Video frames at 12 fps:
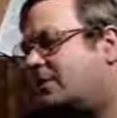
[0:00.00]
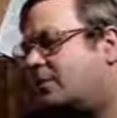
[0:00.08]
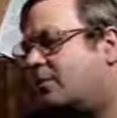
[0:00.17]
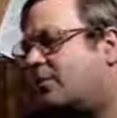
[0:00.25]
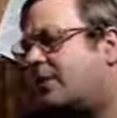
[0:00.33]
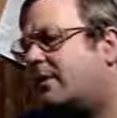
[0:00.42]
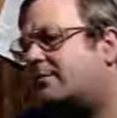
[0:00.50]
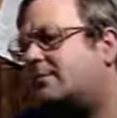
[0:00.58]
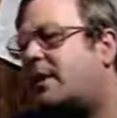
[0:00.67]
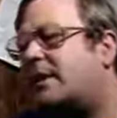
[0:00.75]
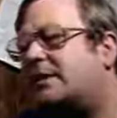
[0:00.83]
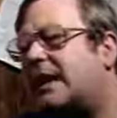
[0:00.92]
would have
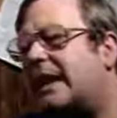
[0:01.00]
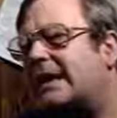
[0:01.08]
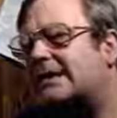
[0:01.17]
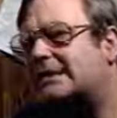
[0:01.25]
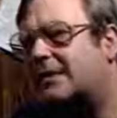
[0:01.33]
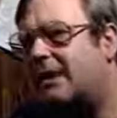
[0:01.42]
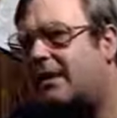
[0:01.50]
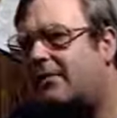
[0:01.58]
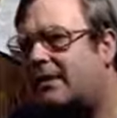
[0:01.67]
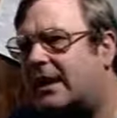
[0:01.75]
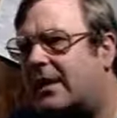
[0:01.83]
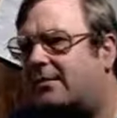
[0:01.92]
spontaneously have
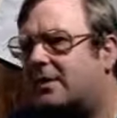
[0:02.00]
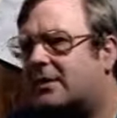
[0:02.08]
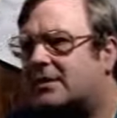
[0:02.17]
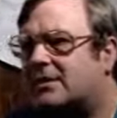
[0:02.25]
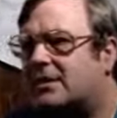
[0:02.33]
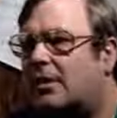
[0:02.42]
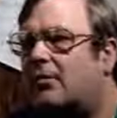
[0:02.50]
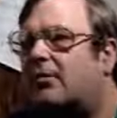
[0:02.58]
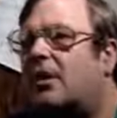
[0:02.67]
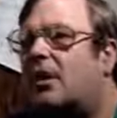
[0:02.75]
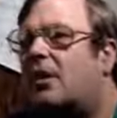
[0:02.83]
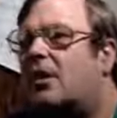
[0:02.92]
adapted itself
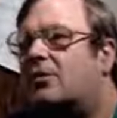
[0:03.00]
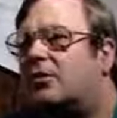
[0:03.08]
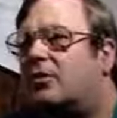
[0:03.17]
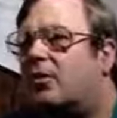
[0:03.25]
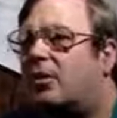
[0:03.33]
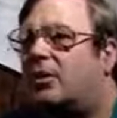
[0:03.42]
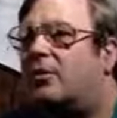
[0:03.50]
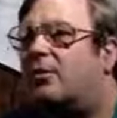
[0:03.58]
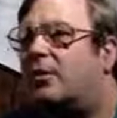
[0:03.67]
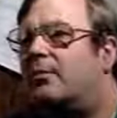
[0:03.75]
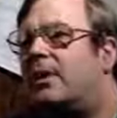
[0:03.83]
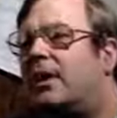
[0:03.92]
to grow in
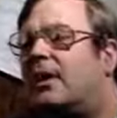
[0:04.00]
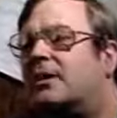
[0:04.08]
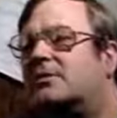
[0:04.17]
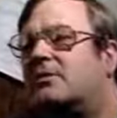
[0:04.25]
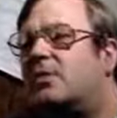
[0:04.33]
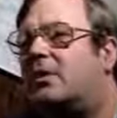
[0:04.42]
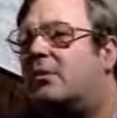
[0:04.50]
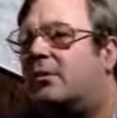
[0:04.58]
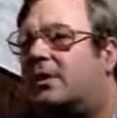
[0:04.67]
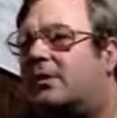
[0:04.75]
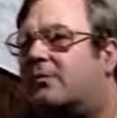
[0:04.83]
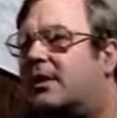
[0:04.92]
human beings. We don't
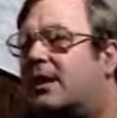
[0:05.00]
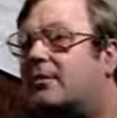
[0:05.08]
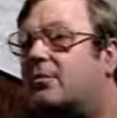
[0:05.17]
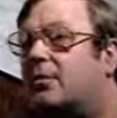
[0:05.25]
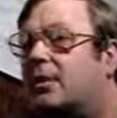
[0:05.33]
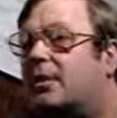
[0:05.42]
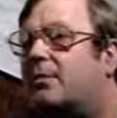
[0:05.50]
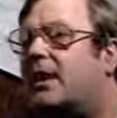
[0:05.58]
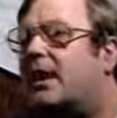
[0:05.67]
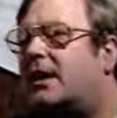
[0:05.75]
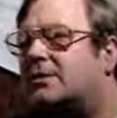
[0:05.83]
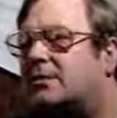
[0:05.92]
believe that's really
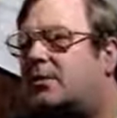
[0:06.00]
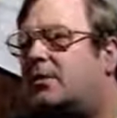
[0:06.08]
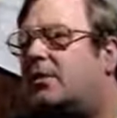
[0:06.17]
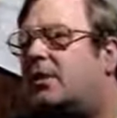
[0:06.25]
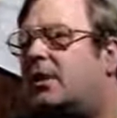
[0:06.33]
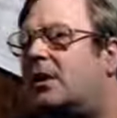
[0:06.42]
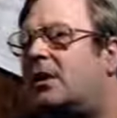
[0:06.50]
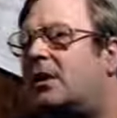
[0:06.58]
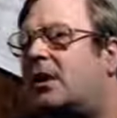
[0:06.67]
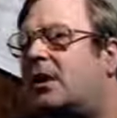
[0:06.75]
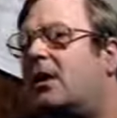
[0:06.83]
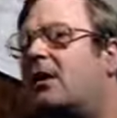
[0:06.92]
possible
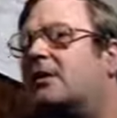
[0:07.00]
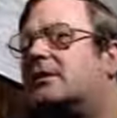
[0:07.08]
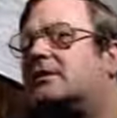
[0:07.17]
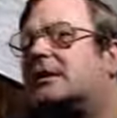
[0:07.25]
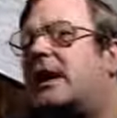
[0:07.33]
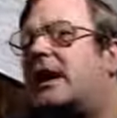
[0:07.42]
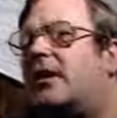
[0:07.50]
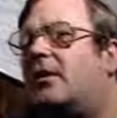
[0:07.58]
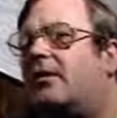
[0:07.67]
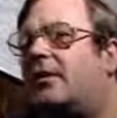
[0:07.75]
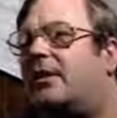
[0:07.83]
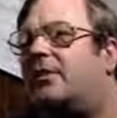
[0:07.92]
on the
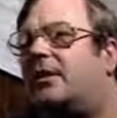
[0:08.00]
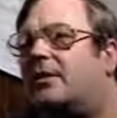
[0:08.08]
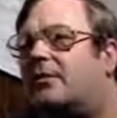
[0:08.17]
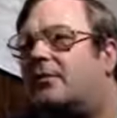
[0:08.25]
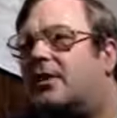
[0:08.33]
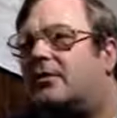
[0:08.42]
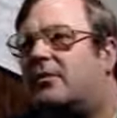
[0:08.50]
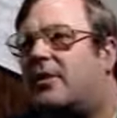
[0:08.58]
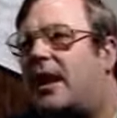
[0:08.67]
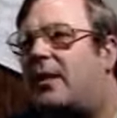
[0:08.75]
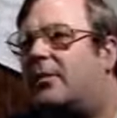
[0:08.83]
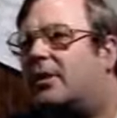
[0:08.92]
scale that these events have
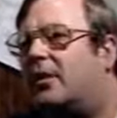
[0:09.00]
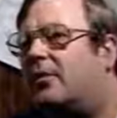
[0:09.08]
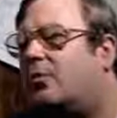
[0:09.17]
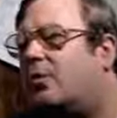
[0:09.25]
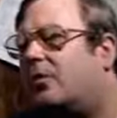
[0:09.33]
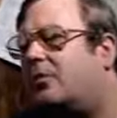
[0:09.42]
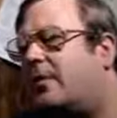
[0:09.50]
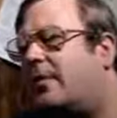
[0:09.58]
happened. In other words,